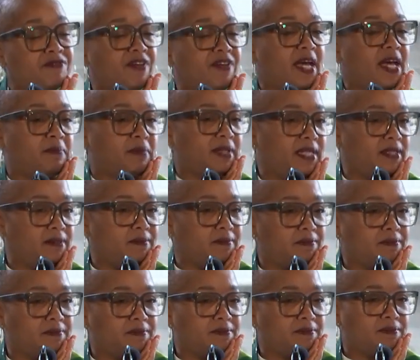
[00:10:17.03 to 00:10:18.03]
family,
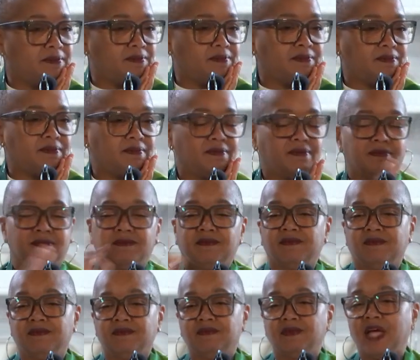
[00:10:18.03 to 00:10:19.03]

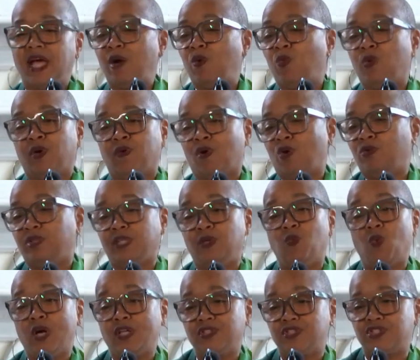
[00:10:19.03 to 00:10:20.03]
and we're only
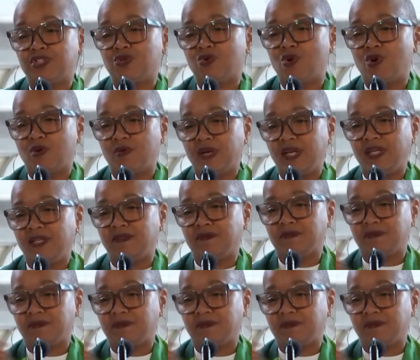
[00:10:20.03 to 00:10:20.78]
one story.